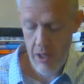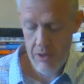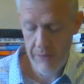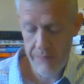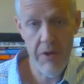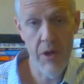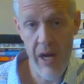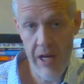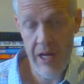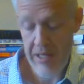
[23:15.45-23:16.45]
So footnote
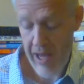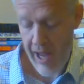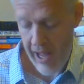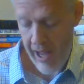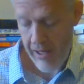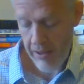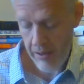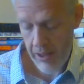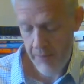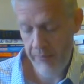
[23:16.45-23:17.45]
eighty-nine
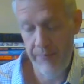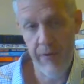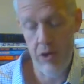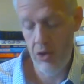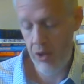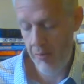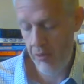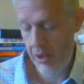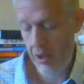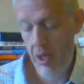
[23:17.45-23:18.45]
comes from Fear and
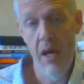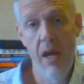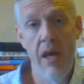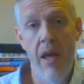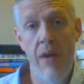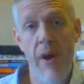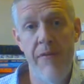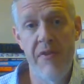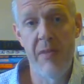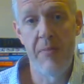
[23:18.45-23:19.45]
Trembling and
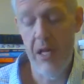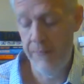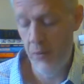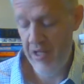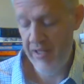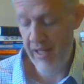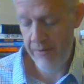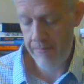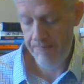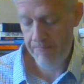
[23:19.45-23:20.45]
references page
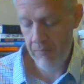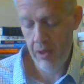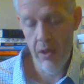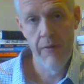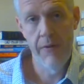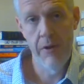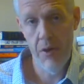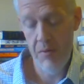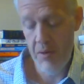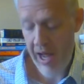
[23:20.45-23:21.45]
forty-seven.
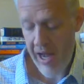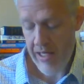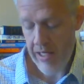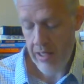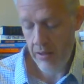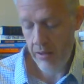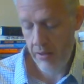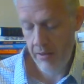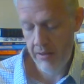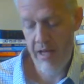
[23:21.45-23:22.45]
Footnote ninety,
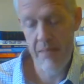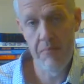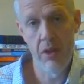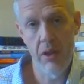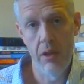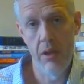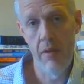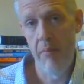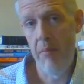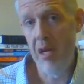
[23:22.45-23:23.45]
same book,
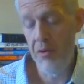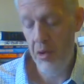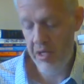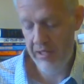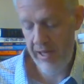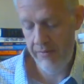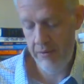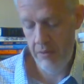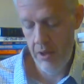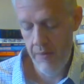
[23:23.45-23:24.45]
page
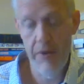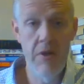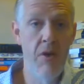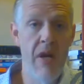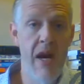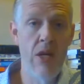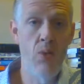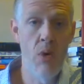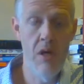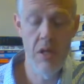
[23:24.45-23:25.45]
thirty-seven. Footnote
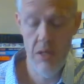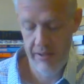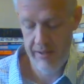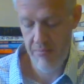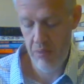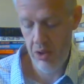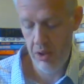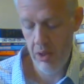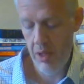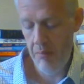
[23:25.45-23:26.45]
ninety-one, same
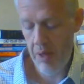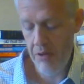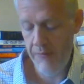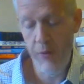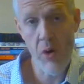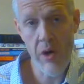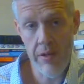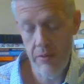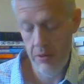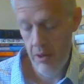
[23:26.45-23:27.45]
book, page forty.